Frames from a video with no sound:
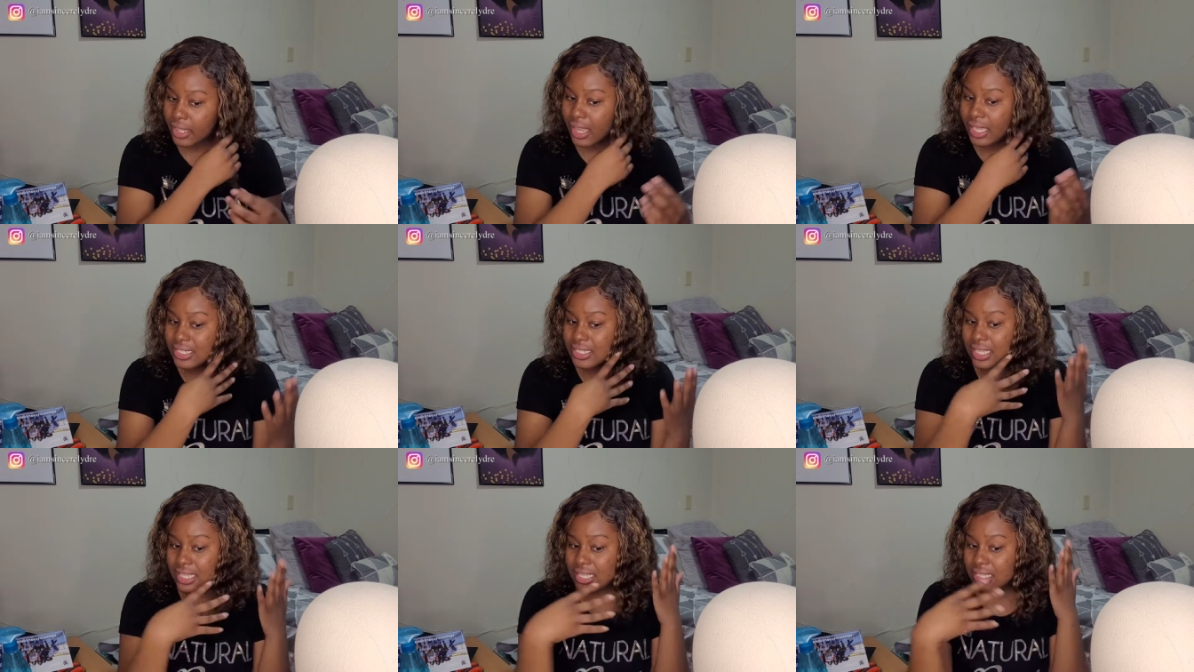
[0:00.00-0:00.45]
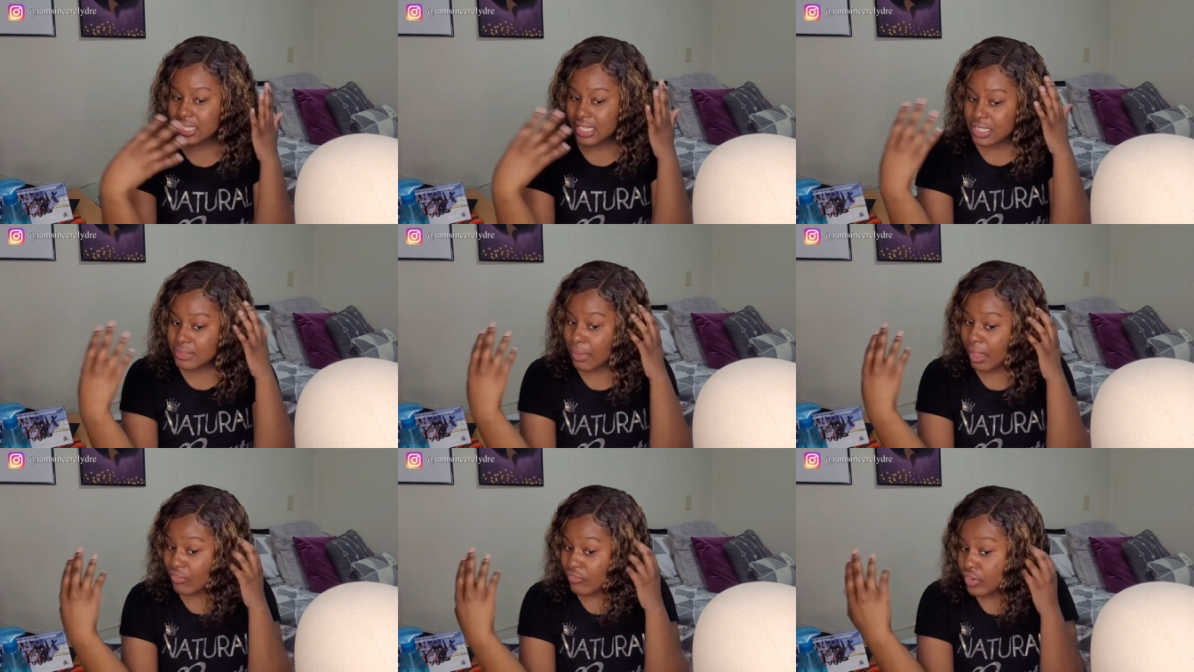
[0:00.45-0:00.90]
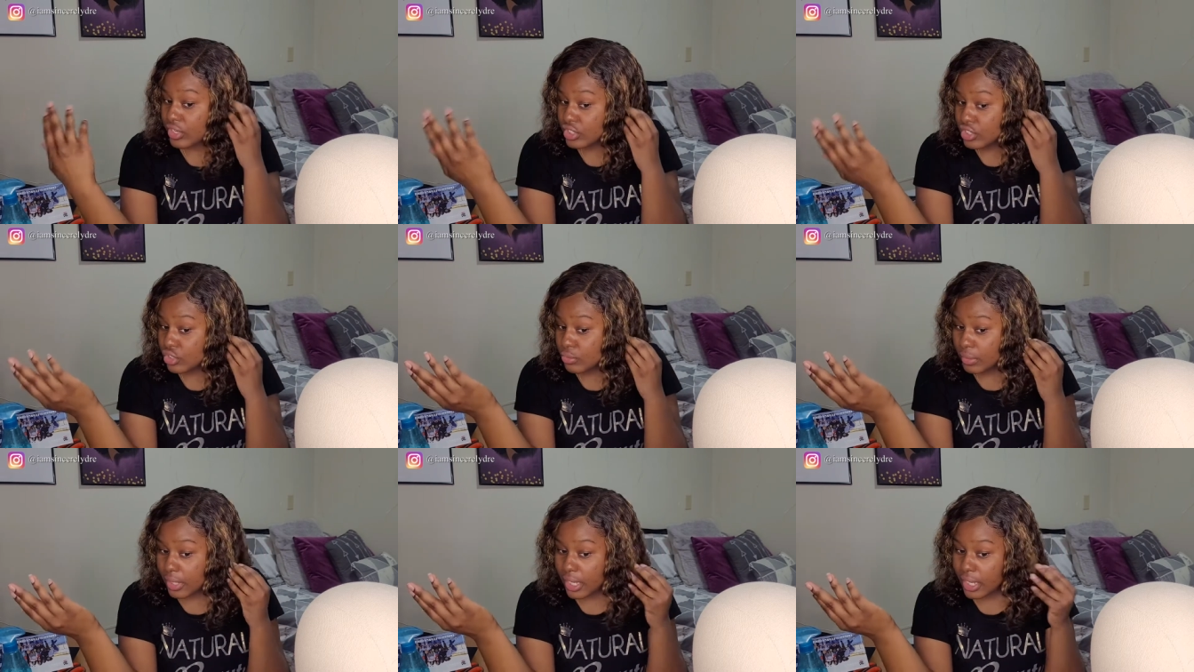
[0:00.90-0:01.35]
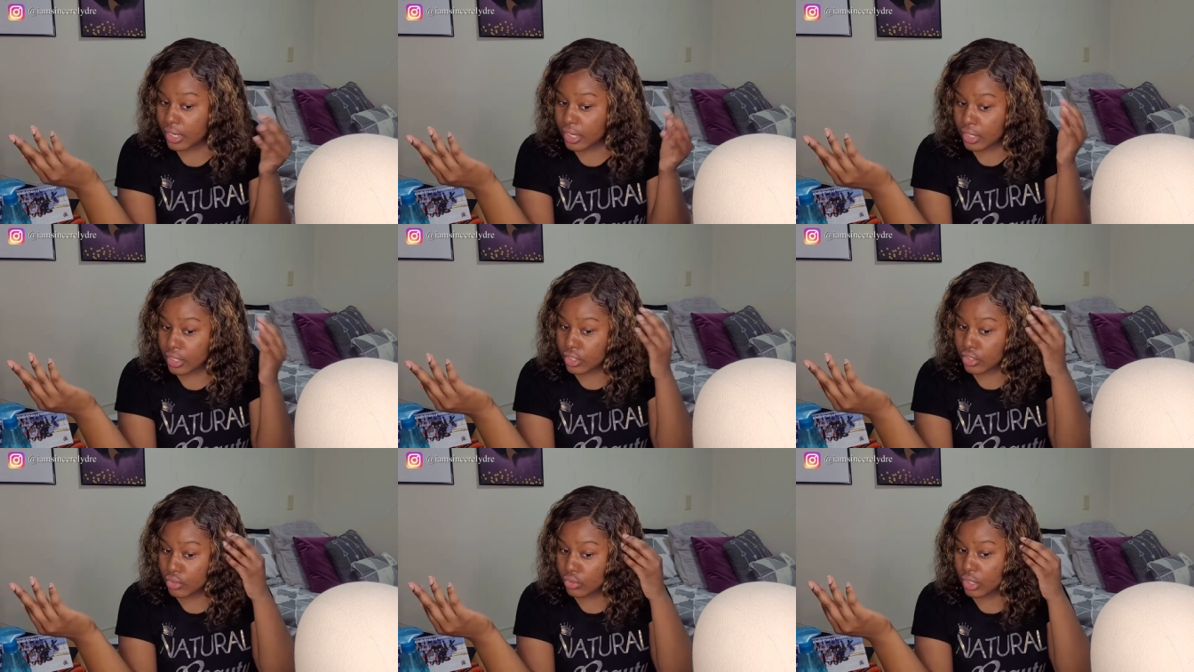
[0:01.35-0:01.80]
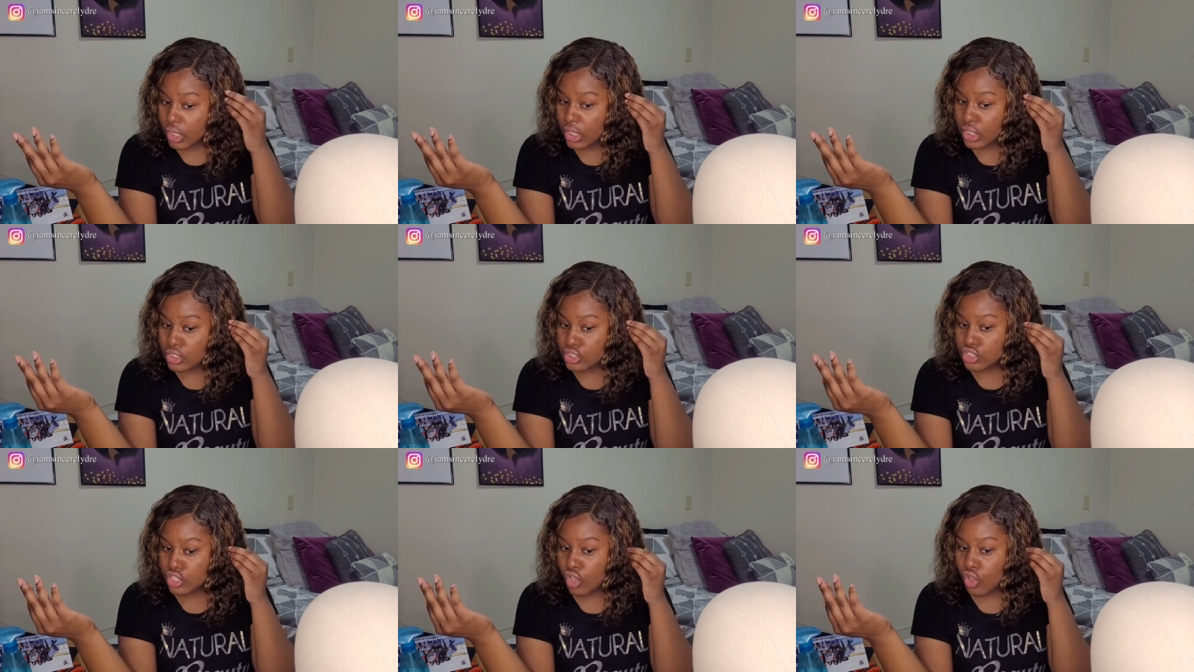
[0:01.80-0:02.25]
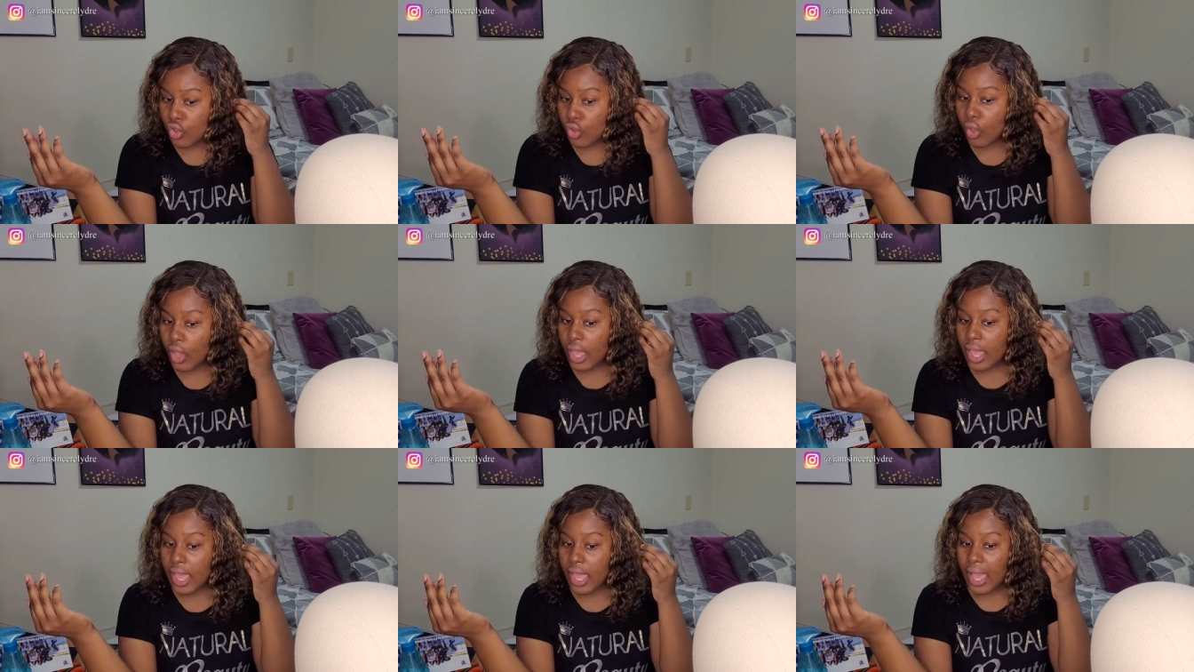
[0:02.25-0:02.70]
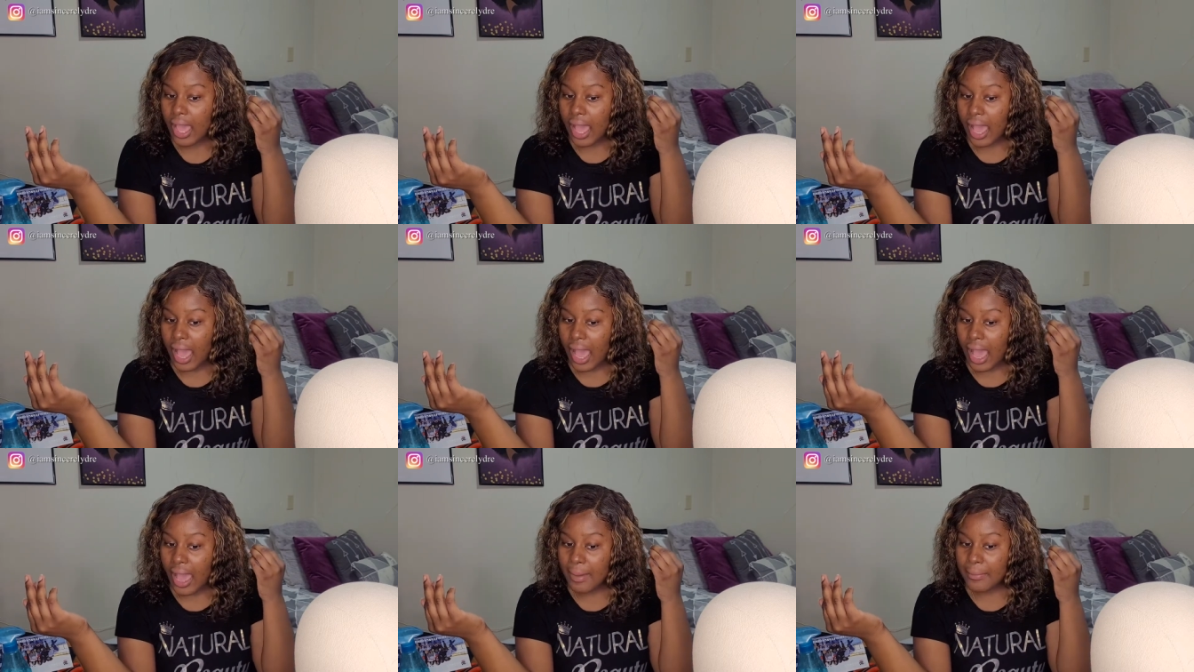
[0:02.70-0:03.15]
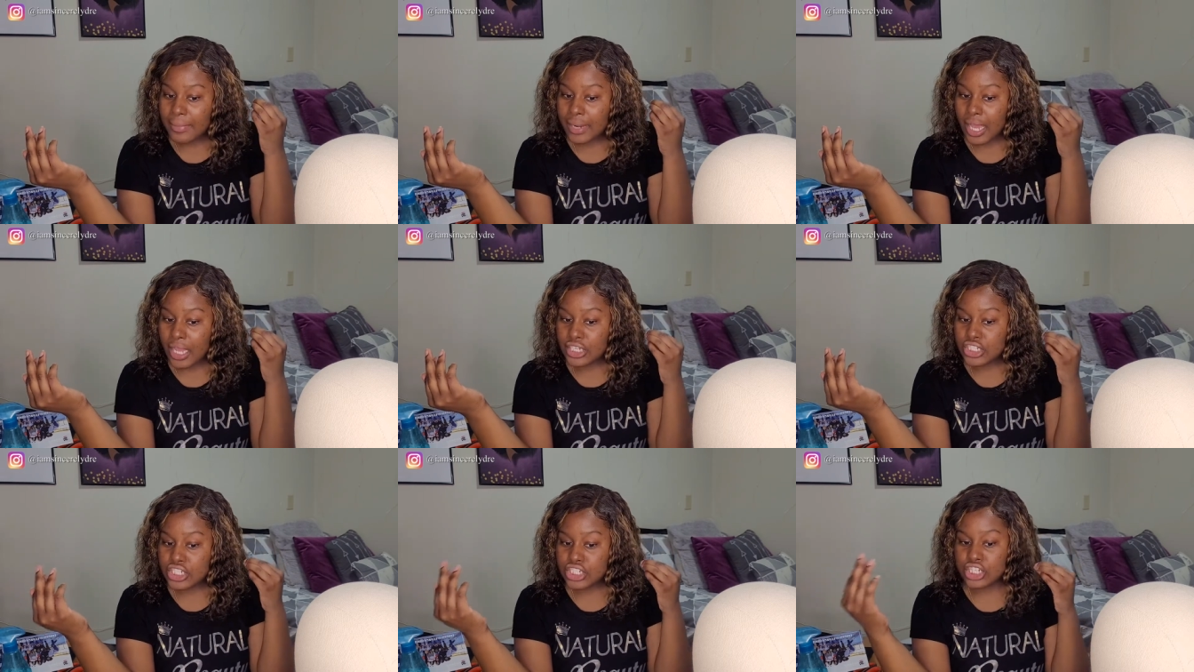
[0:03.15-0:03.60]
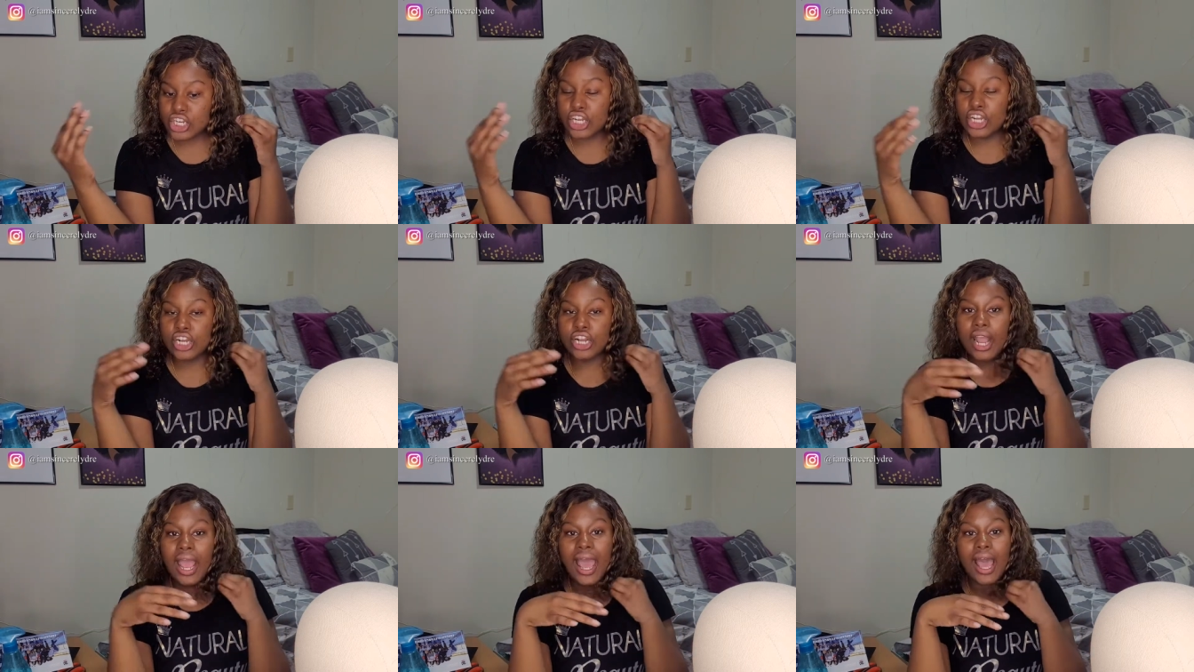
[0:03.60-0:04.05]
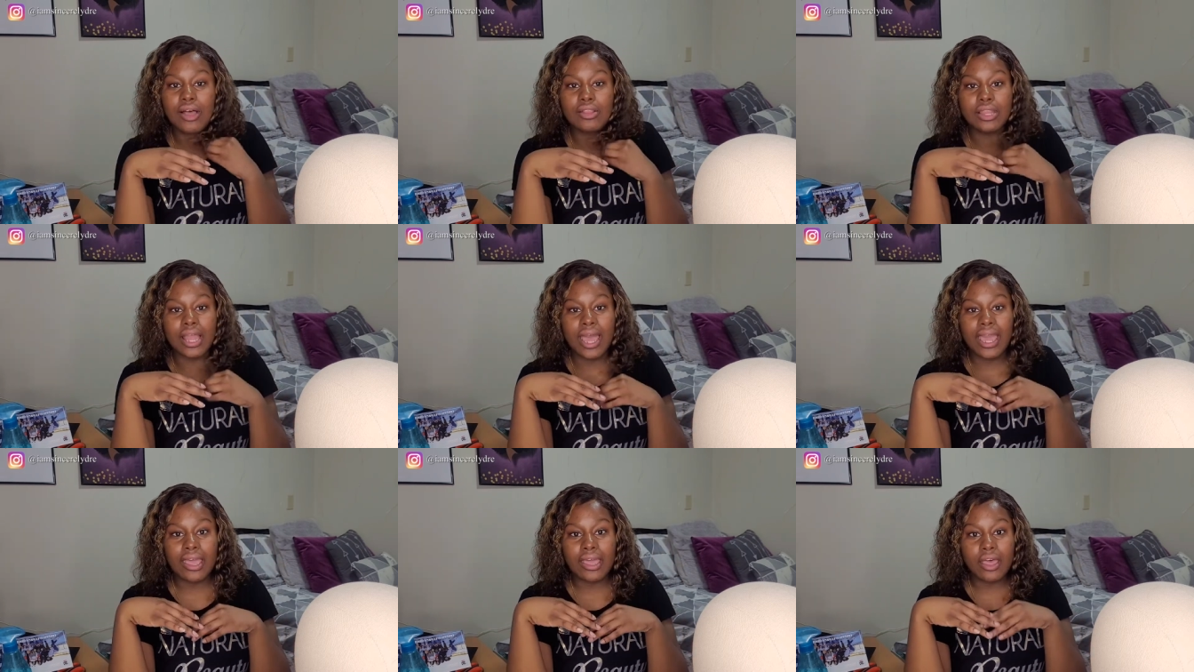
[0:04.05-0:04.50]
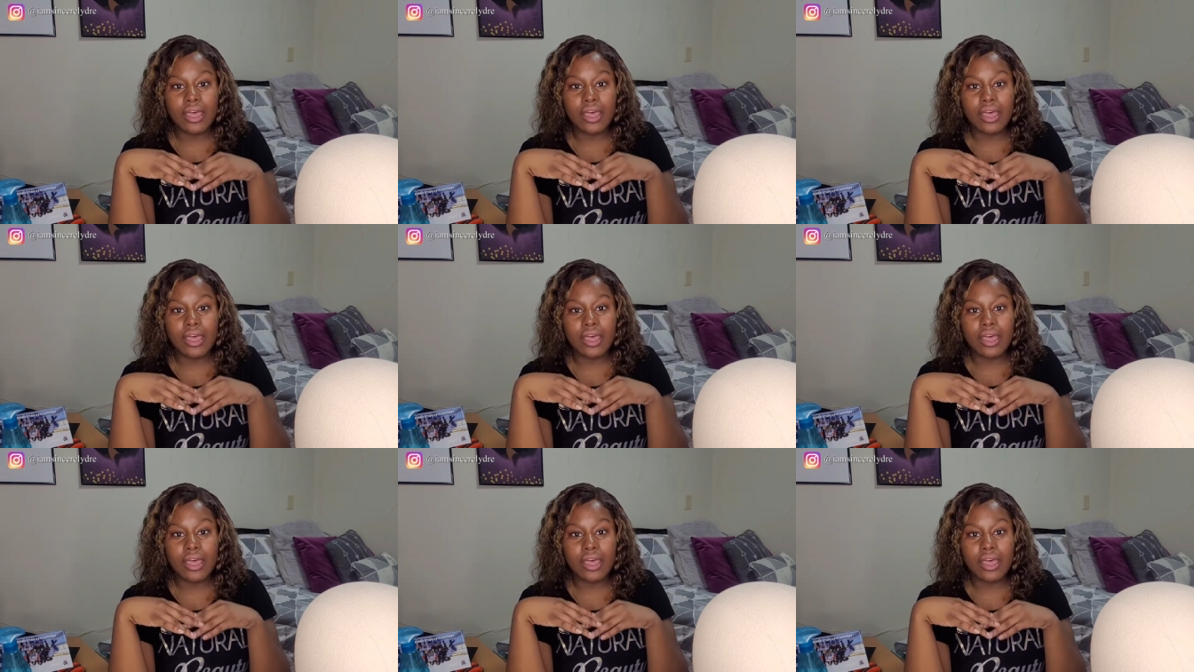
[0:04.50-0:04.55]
Like I said, this is my first human hair unit, so I'm not sure how like